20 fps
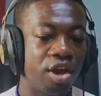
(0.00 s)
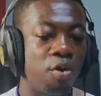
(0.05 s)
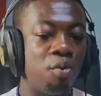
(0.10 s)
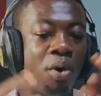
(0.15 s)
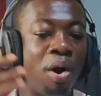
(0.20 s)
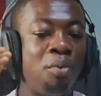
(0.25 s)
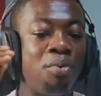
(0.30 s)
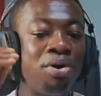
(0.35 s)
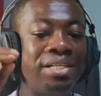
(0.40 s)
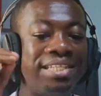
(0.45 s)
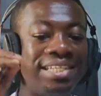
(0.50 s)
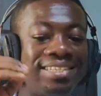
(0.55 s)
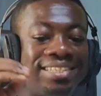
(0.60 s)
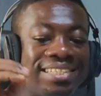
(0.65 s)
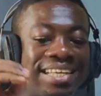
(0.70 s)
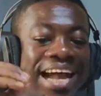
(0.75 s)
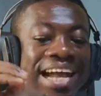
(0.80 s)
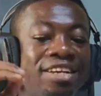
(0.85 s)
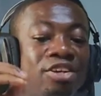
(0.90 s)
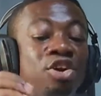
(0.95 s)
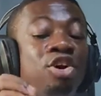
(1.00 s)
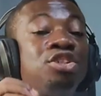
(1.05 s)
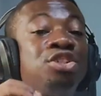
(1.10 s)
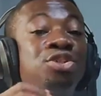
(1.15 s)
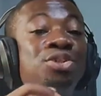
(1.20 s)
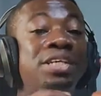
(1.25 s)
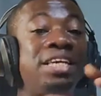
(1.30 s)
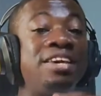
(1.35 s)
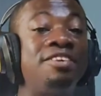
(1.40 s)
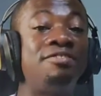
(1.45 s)
When we decide not
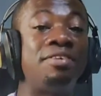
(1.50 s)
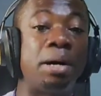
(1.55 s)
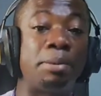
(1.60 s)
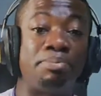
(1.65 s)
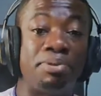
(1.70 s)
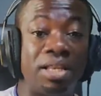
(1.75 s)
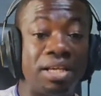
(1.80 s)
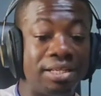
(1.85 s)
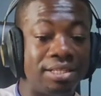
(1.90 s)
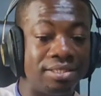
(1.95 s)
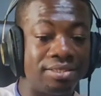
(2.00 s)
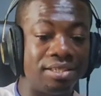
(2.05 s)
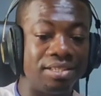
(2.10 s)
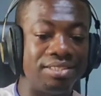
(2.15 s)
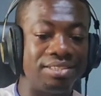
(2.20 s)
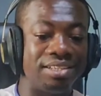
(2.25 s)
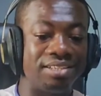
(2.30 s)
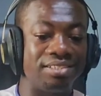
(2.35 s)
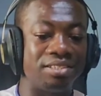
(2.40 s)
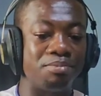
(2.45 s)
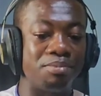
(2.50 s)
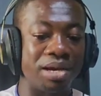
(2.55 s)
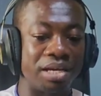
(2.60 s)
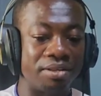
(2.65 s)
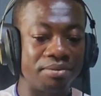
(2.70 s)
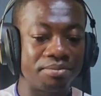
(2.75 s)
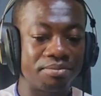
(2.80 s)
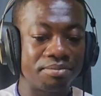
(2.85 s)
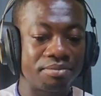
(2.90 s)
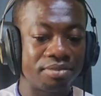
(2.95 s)
to give up, ladies and
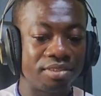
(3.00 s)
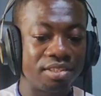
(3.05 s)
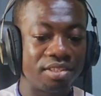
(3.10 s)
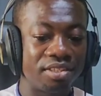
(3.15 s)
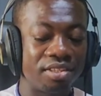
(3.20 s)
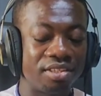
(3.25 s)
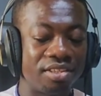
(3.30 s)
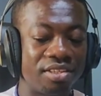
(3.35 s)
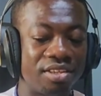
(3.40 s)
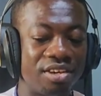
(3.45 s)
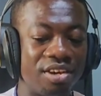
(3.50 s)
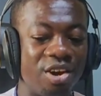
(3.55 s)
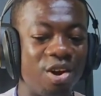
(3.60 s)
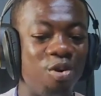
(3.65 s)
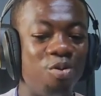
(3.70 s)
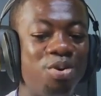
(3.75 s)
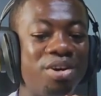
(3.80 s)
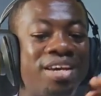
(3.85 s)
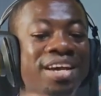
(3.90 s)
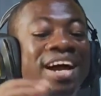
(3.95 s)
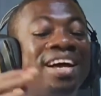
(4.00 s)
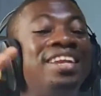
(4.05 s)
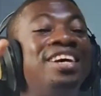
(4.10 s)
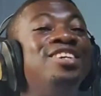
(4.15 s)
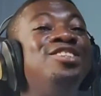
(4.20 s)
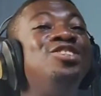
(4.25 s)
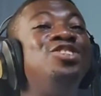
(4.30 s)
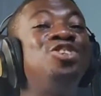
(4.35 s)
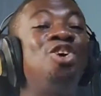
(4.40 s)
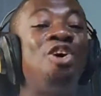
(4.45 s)
gentlemen, we can
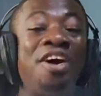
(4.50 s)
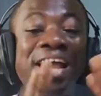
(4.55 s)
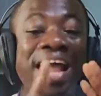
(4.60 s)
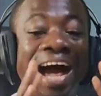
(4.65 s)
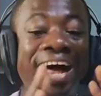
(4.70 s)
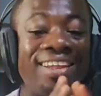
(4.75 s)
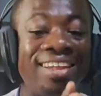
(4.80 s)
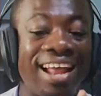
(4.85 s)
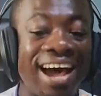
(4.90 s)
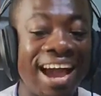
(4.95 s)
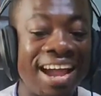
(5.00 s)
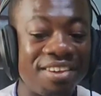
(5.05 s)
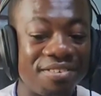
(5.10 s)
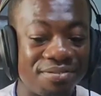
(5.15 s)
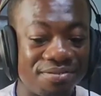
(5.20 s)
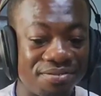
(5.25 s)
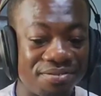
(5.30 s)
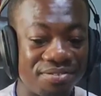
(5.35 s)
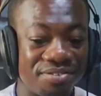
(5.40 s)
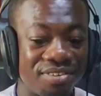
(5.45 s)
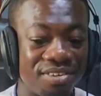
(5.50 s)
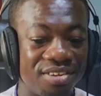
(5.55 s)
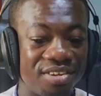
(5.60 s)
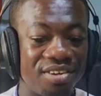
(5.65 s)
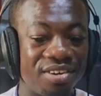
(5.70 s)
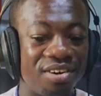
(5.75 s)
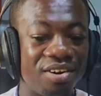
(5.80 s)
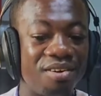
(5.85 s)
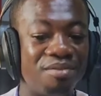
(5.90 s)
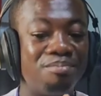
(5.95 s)
enjoy our life
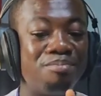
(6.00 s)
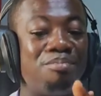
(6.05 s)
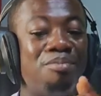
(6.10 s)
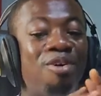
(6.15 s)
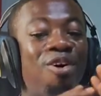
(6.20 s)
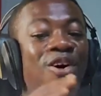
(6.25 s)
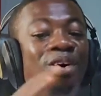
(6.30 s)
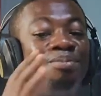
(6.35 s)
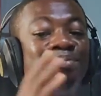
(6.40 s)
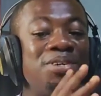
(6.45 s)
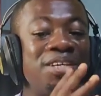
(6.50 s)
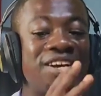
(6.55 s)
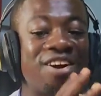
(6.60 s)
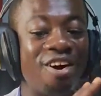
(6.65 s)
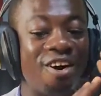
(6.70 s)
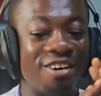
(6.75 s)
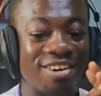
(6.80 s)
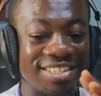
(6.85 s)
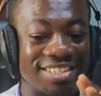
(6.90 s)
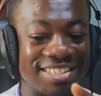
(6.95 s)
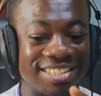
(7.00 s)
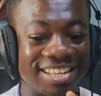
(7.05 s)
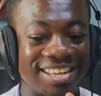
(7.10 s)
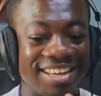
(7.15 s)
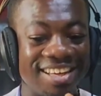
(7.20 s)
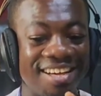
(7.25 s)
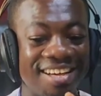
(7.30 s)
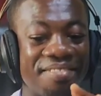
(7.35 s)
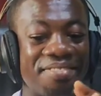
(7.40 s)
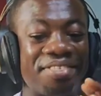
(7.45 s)
more because
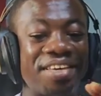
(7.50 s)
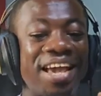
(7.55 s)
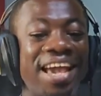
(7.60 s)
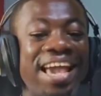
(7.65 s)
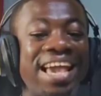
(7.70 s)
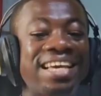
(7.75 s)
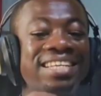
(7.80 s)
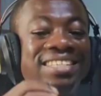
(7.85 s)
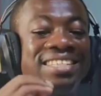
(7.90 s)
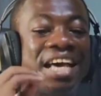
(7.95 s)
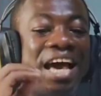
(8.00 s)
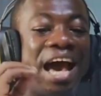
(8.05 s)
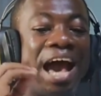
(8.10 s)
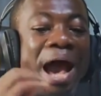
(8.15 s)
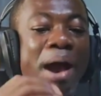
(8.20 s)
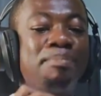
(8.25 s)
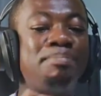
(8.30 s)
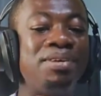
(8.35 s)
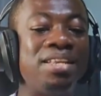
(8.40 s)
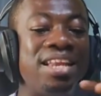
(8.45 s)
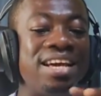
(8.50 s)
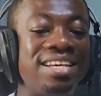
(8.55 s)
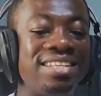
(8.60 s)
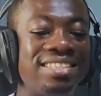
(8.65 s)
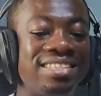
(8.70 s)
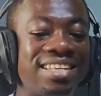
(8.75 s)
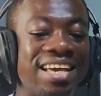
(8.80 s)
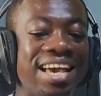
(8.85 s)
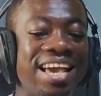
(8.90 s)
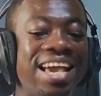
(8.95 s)
there is
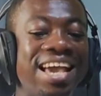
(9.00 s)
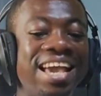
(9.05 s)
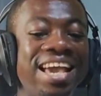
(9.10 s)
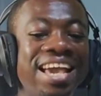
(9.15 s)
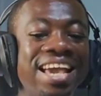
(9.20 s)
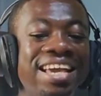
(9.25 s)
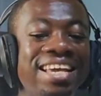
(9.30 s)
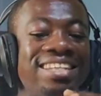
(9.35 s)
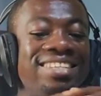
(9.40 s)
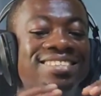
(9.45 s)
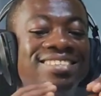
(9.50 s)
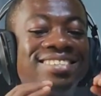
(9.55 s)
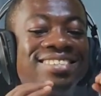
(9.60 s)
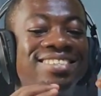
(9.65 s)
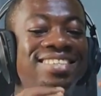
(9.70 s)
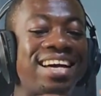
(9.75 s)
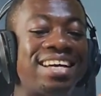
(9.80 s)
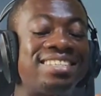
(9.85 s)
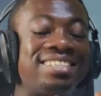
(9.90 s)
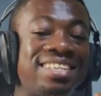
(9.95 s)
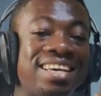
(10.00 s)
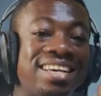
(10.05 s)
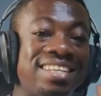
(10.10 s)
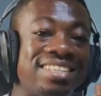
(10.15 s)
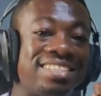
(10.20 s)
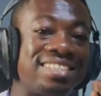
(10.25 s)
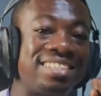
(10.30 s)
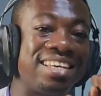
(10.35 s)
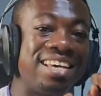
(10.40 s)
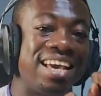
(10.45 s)
happiness in
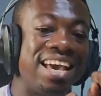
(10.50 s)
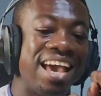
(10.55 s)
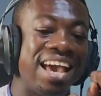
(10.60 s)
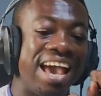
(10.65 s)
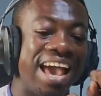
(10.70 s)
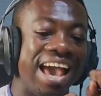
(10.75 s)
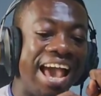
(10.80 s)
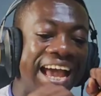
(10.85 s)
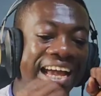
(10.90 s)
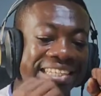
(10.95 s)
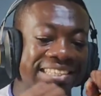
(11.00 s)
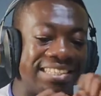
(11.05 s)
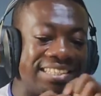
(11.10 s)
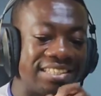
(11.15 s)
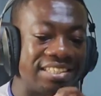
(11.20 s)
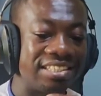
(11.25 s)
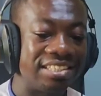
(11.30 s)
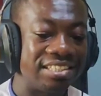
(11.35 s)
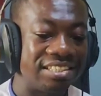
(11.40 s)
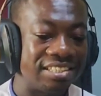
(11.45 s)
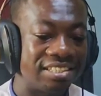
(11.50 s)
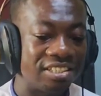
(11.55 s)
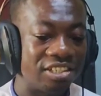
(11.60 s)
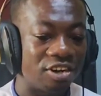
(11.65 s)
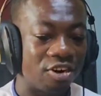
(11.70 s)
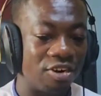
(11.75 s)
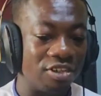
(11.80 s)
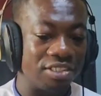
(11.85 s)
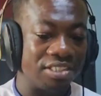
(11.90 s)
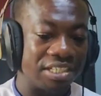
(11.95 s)
success and
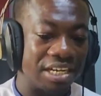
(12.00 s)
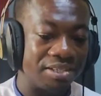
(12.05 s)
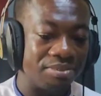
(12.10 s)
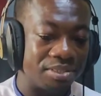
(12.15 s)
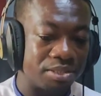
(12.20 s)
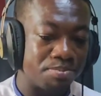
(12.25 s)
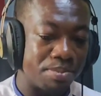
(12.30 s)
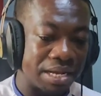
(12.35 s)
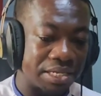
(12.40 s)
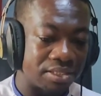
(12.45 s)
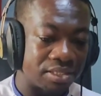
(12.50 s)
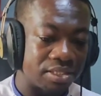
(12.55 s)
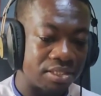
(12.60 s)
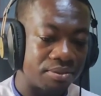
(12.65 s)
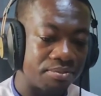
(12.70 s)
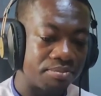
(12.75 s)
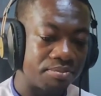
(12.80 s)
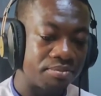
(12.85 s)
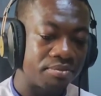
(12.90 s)
contentment.